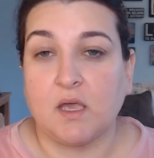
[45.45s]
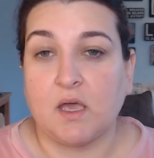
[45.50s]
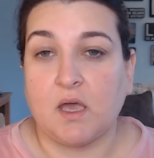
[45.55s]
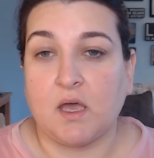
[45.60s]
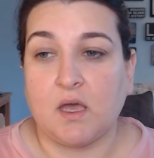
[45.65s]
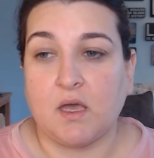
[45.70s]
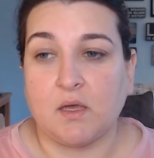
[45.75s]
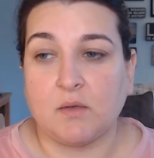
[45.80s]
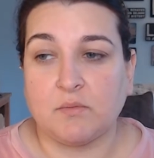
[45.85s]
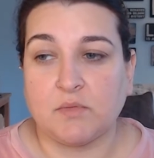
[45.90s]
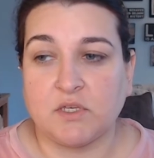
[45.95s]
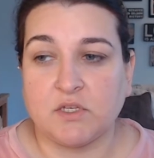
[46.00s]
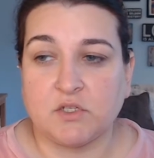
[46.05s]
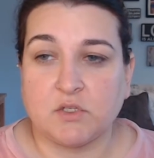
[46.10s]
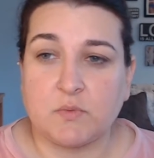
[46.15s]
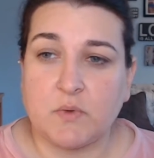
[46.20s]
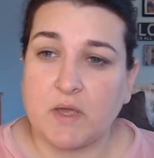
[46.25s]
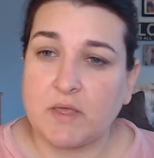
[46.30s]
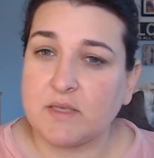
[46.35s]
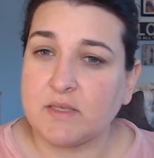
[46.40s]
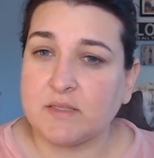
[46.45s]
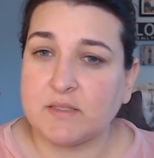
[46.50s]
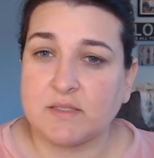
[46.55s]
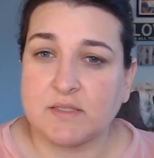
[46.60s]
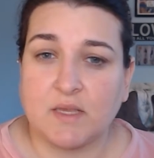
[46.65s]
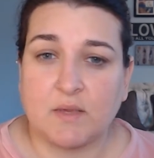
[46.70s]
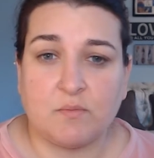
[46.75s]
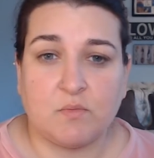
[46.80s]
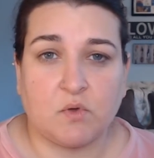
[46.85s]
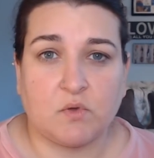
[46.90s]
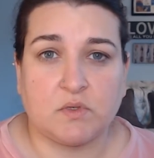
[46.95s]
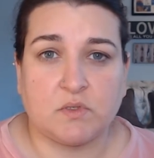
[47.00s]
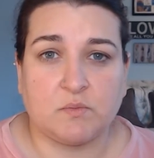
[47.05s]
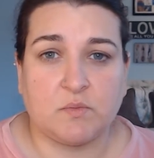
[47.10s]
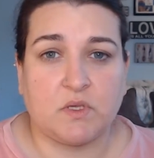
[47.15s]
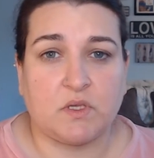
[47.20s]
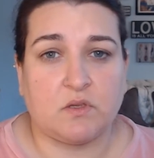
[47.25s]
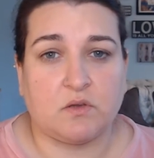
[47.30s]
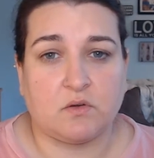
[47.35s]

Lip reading: because you're probably in the same boat as me.